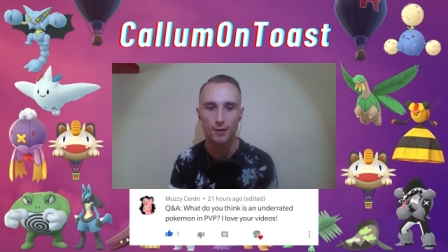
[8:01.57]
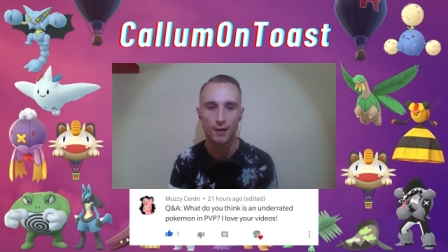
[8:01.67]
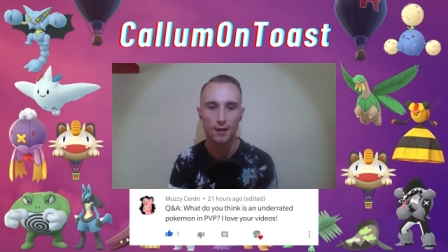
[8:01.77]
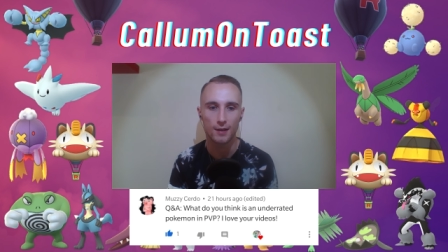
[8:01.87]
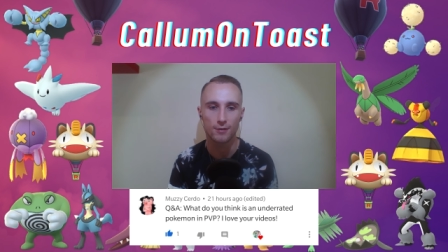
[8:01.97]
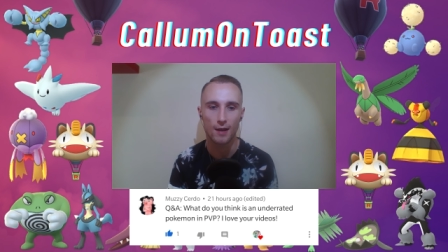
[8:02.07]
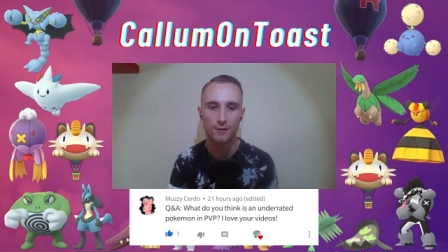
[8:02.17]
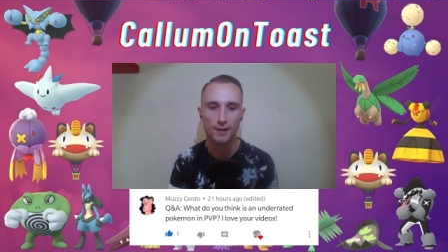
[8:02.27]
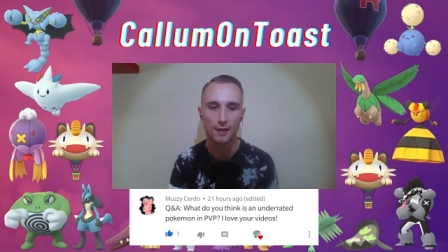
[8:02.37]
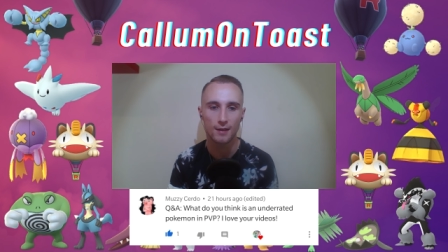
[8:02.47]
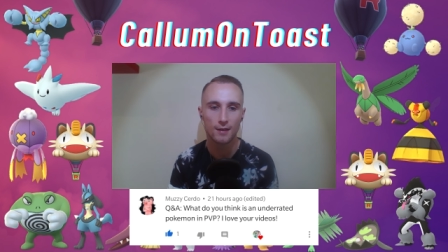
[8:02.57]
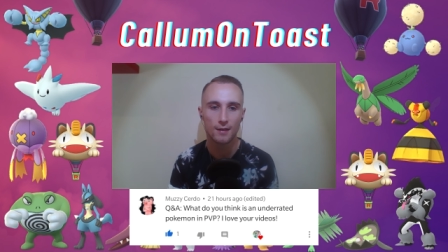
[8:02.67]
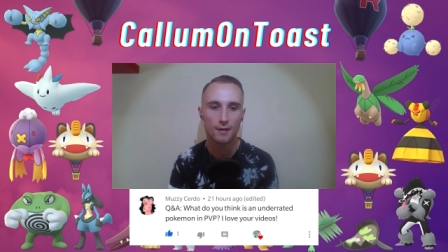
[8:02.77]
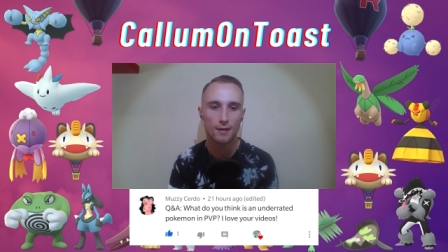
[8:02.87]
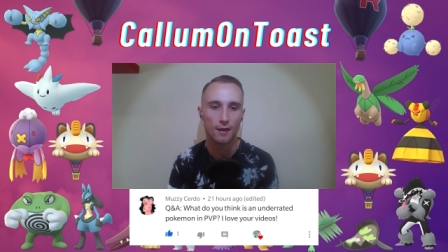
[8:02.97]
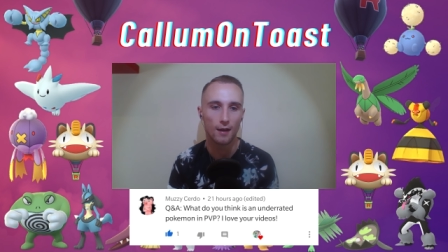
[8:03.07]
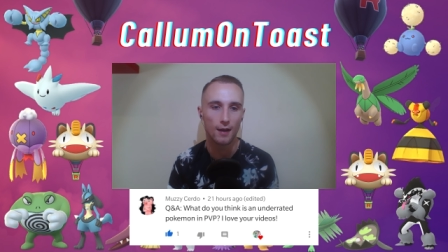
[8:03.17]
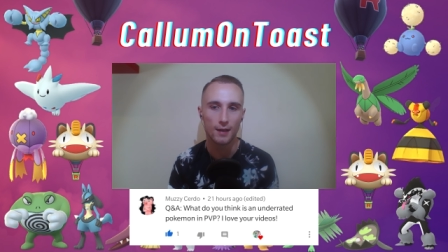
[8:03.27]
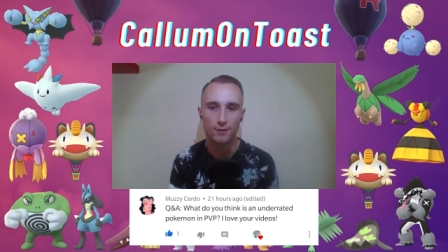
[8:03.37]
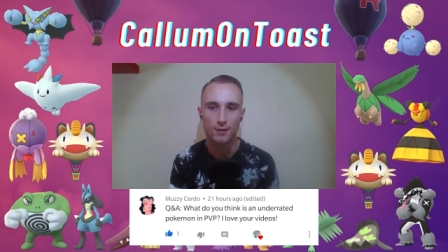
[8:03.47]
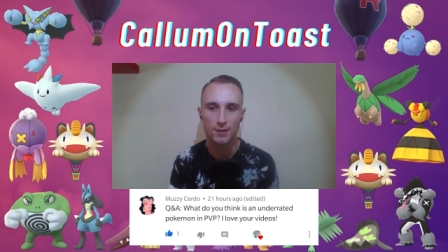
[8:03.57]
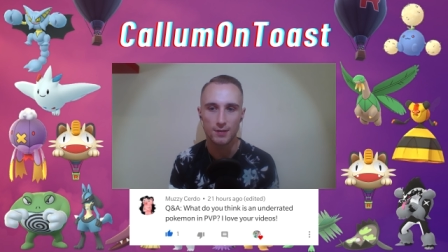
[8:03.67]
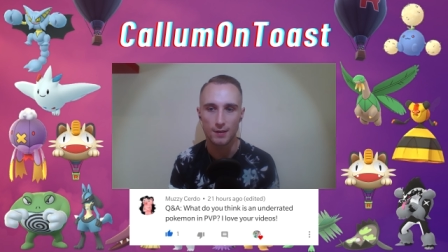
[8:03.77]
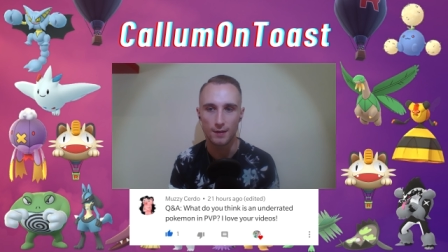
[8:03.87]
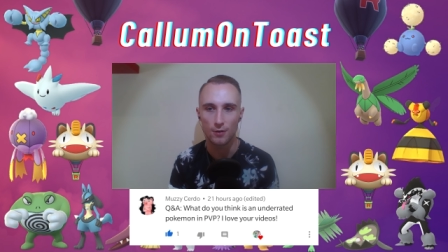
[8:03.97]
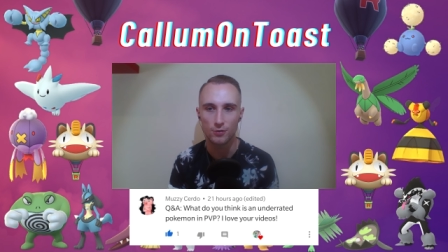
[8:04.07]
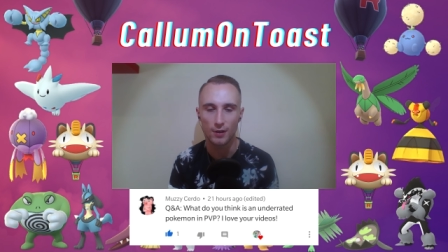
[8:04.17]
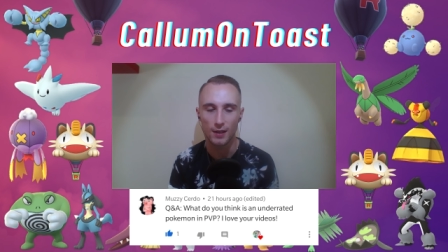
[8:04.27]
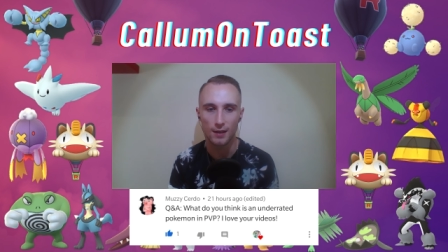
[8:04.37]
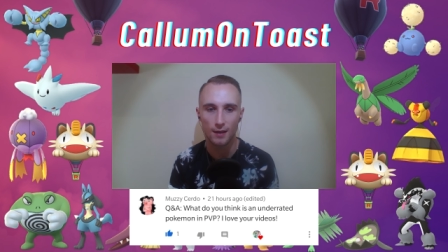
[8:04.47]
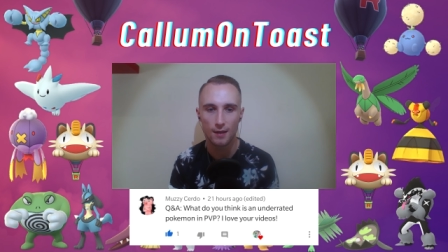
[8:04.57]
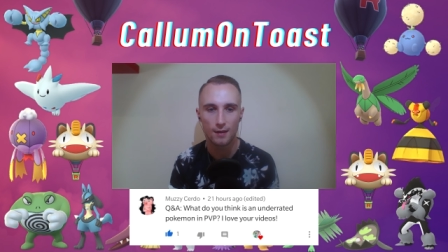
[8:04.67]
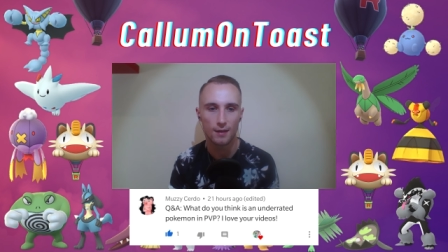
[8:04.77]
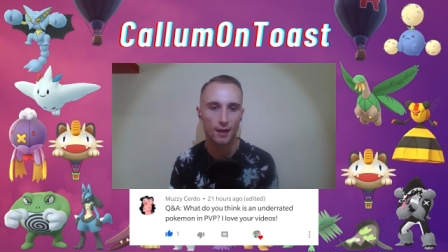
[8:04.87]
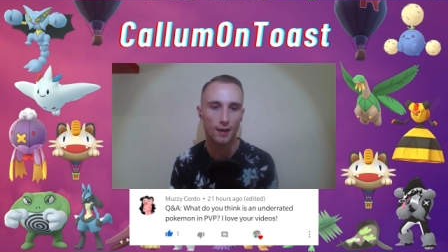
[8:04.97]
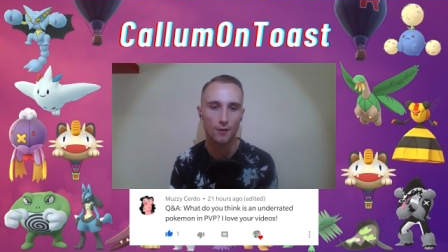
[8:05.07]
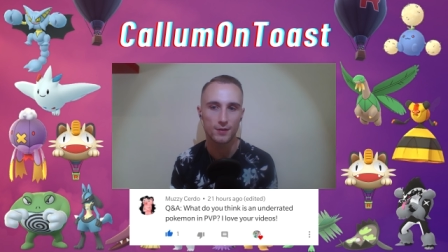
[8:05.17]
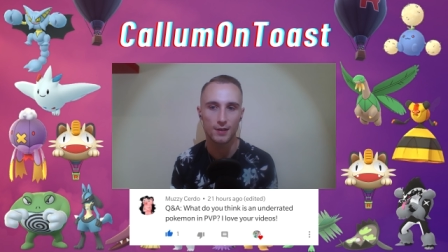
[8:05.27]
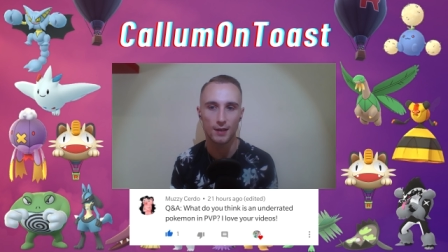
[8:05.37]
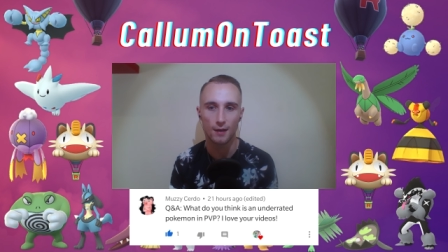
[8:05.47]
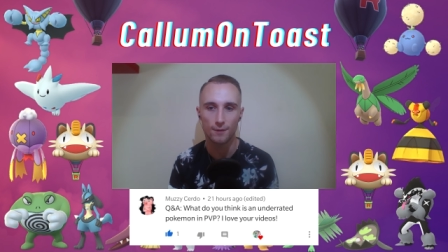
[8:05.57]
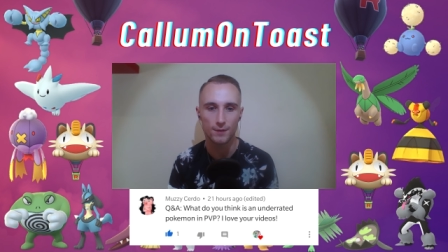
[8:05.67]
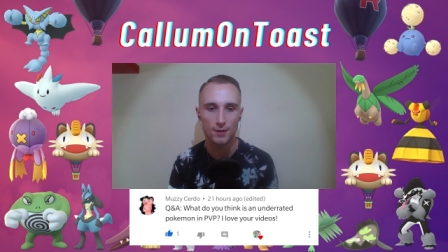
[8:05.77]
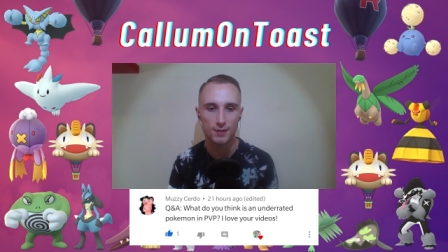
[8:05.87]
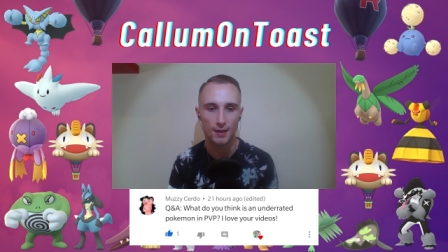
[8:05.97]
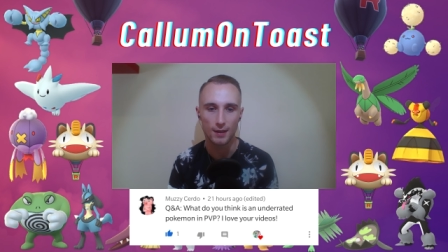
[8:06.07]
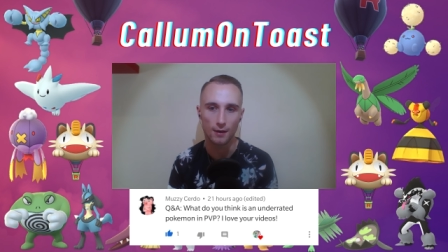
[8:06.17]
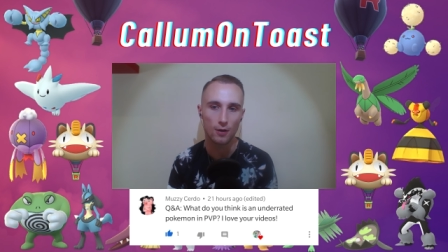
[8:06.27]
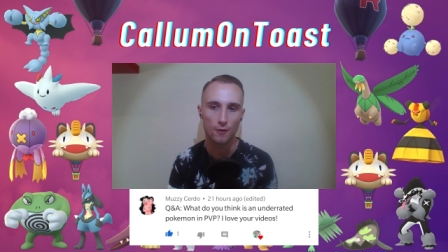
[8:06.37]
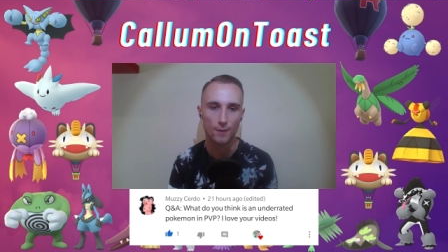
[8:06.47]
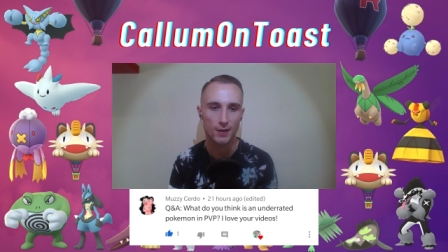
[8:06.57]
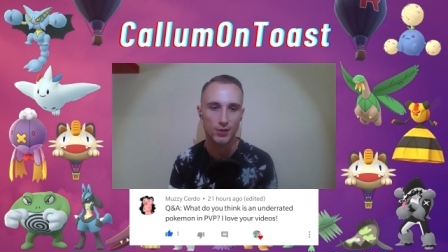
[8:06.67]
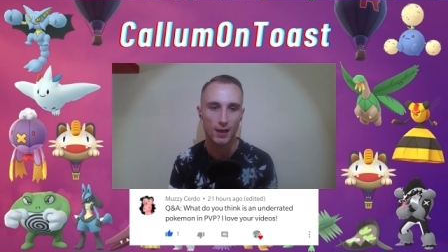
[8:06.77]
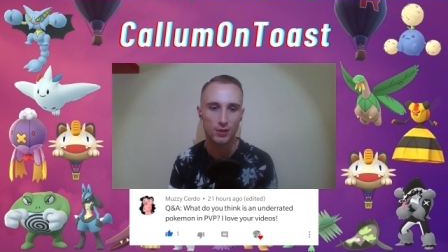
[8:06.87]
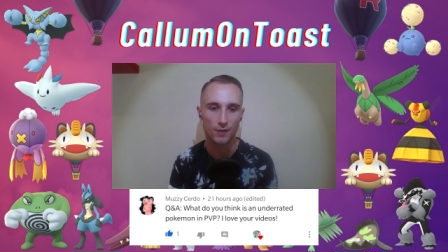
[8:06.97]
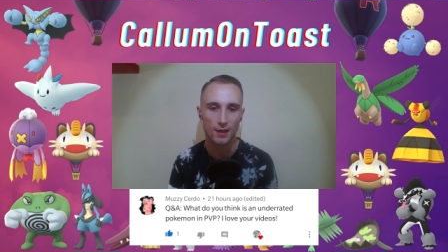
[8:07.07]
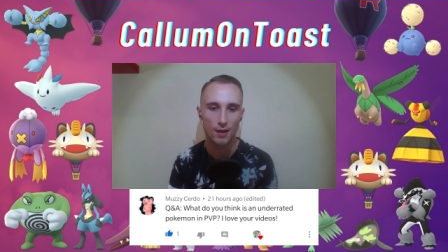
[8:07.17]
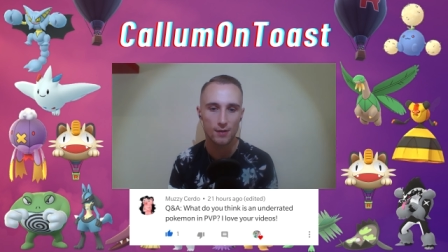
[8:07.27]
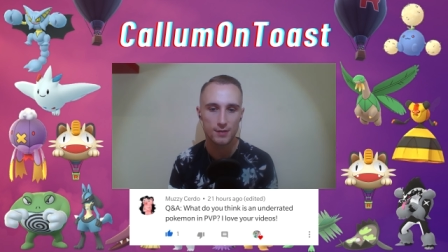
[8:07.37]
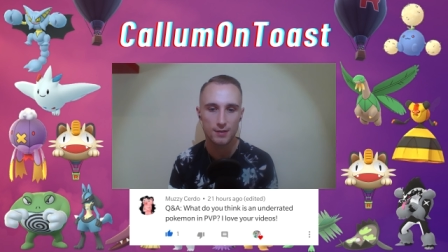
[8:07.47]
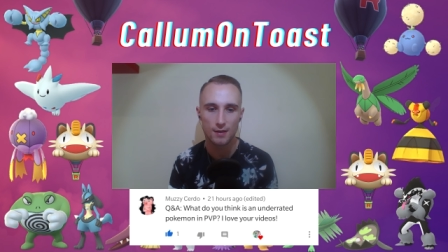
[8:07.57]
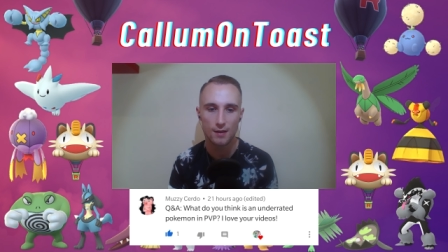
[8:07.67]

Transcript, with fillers: like Scrafty. I even use it in the Ultra League, and obviously I've used it in a lot of my challenge videos.